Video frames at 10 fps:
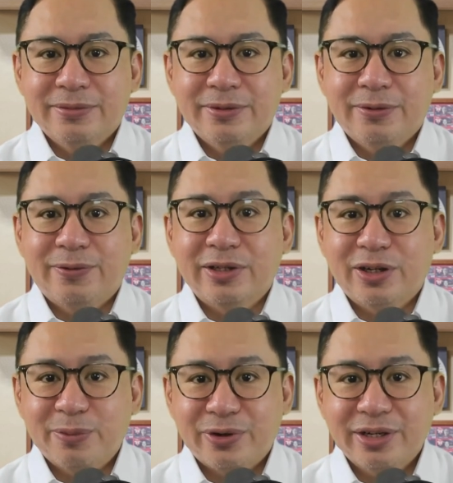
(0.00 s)

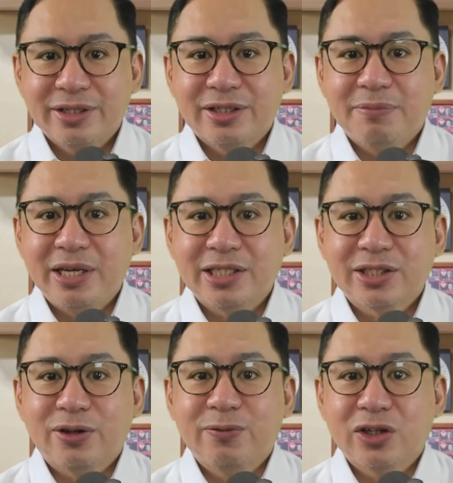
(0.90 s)
Furthermore, the
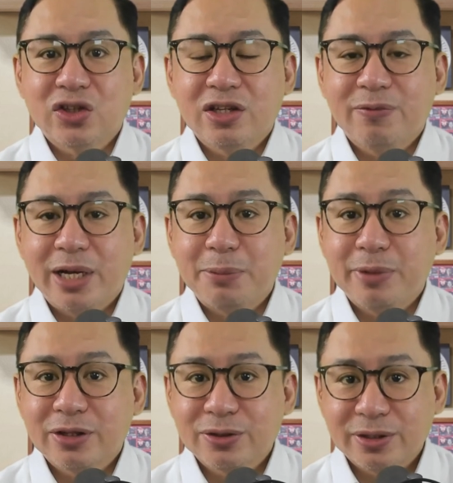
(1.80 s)
Bases Conversion
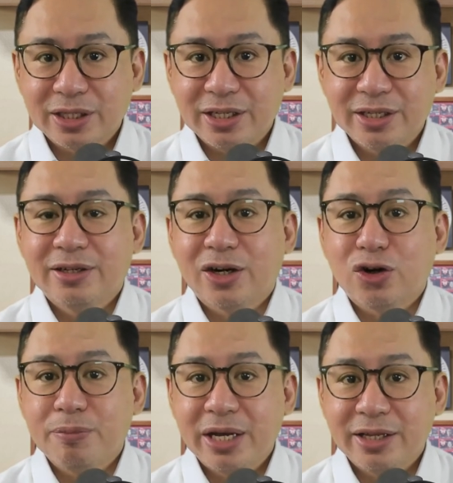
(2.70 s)
Development Authority
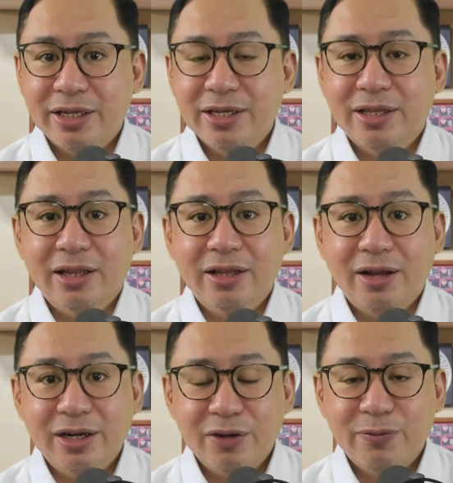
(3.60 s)
recommended that
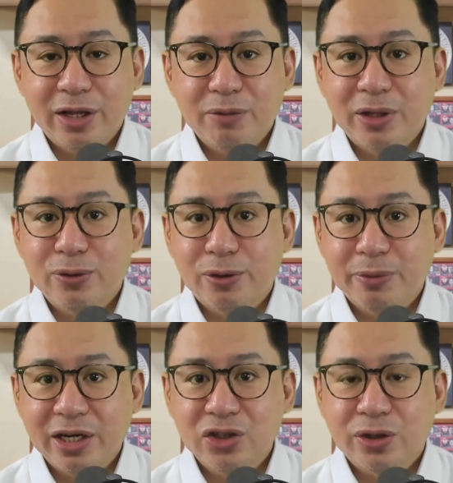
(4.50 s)
Clark Development
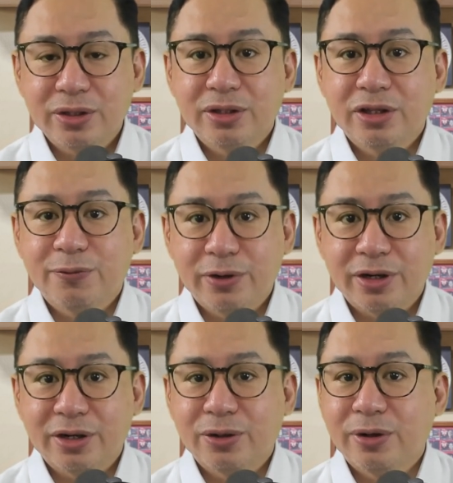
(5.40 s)
Corporation
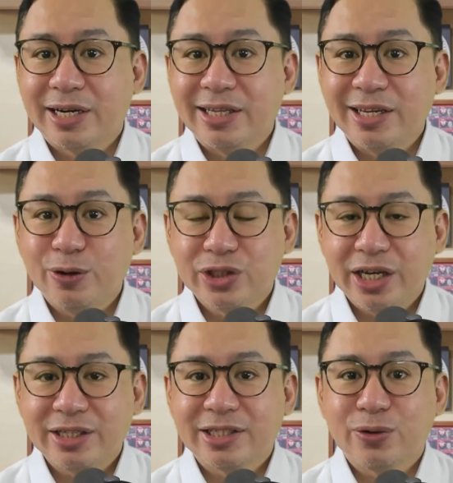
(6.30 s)
defer or
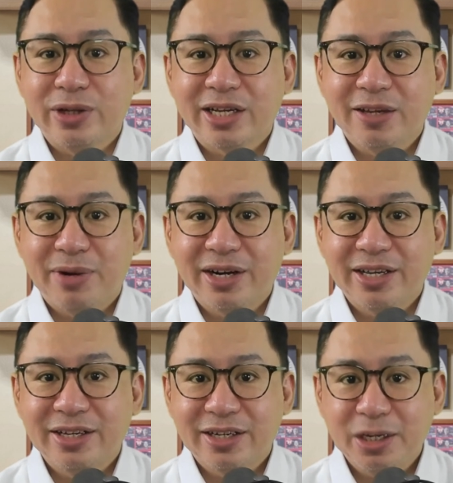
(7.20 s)
renegotiate its collective
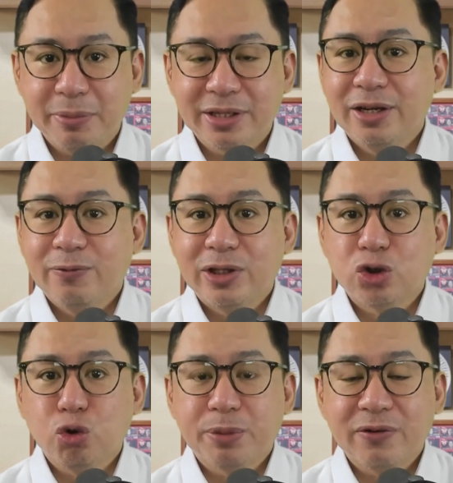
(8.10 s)
bargaining agreement with the
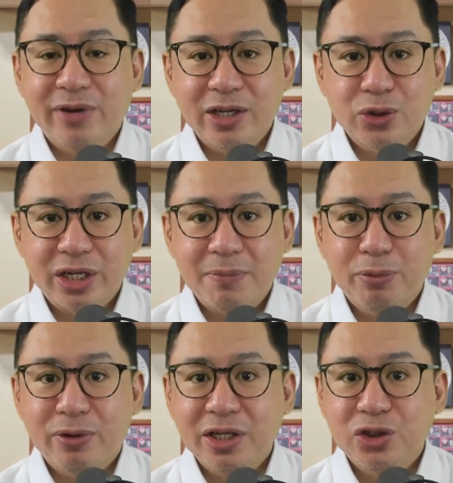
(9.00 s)
Supervisory
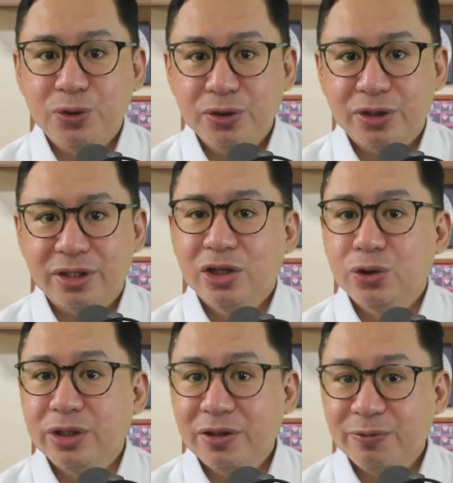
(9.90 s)
Employees Union
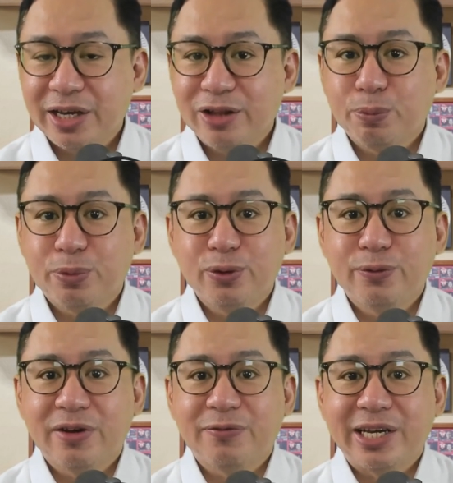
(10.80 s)
should it fail to
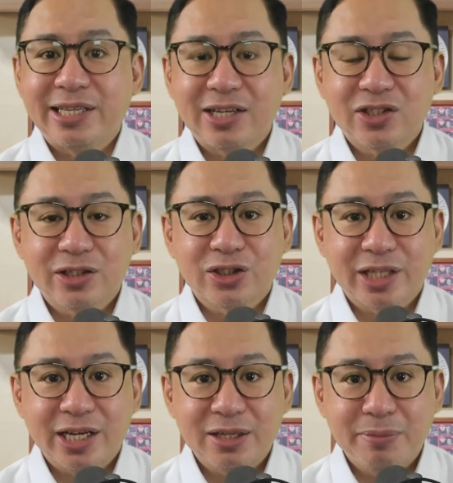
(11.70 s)
prove the financial
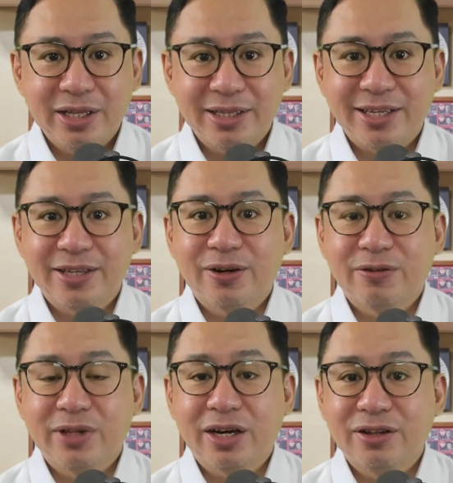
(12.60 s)
sustainability
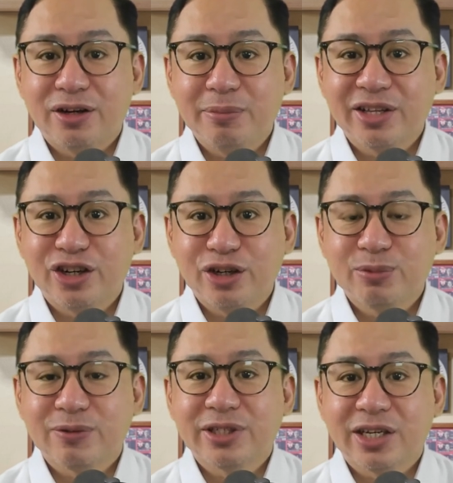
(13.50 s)
of the economic
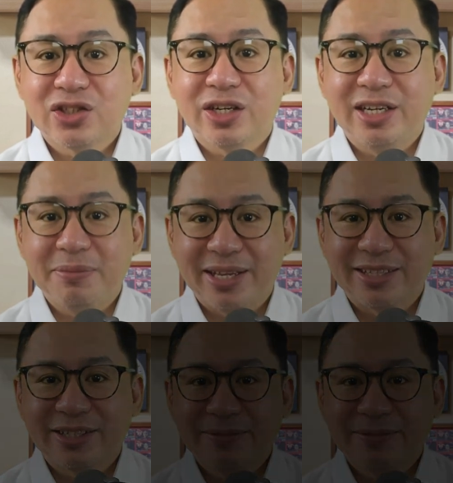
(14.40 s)
terms of such agreement.